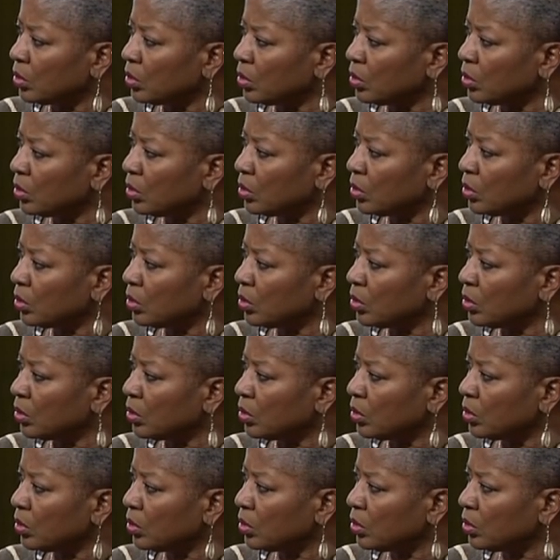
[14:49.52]

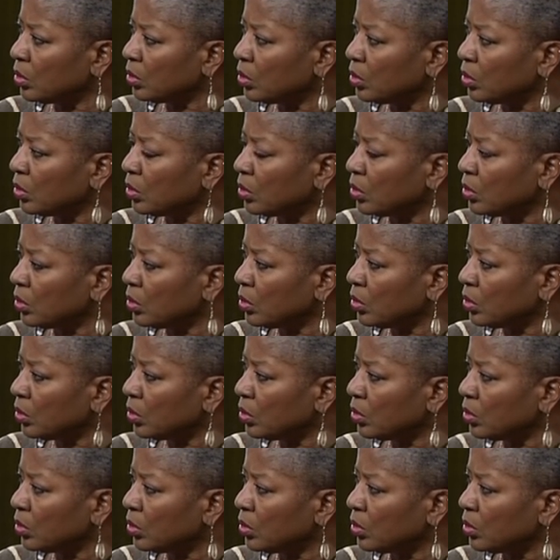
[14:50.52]

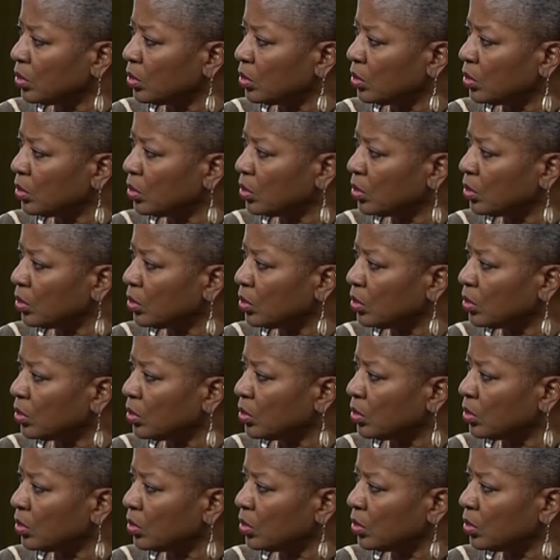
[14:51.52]

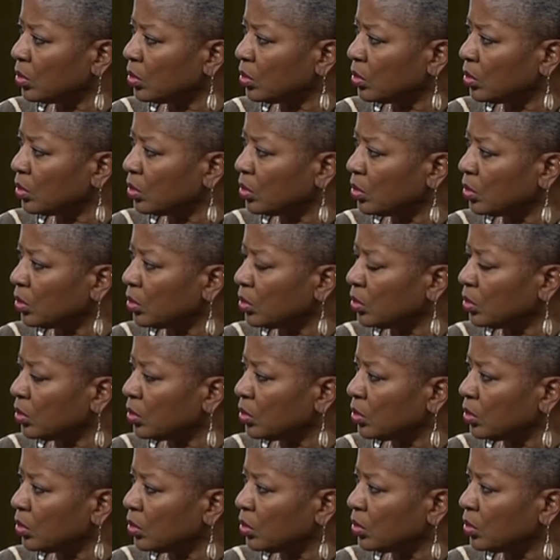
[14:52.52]

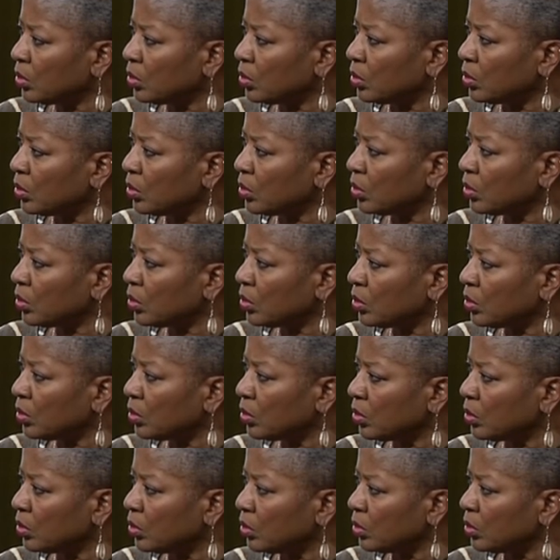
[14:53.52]

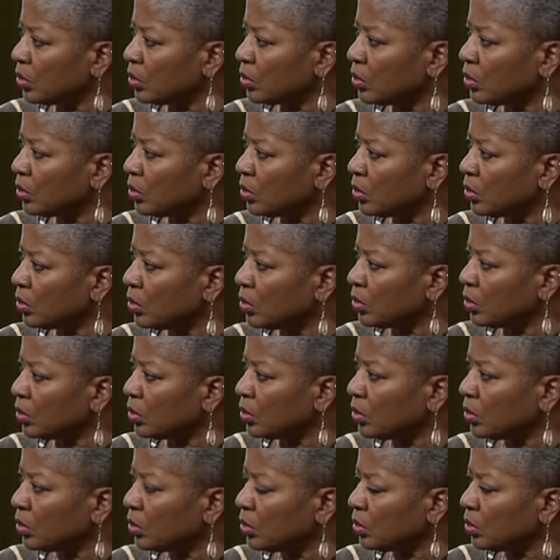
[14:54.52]

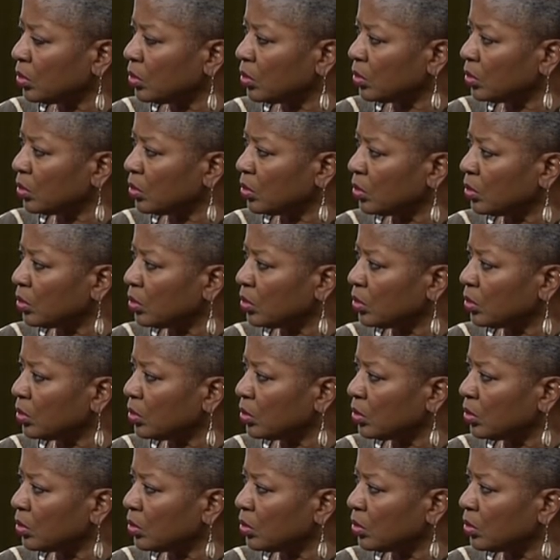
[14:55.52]
This person isn't speaking.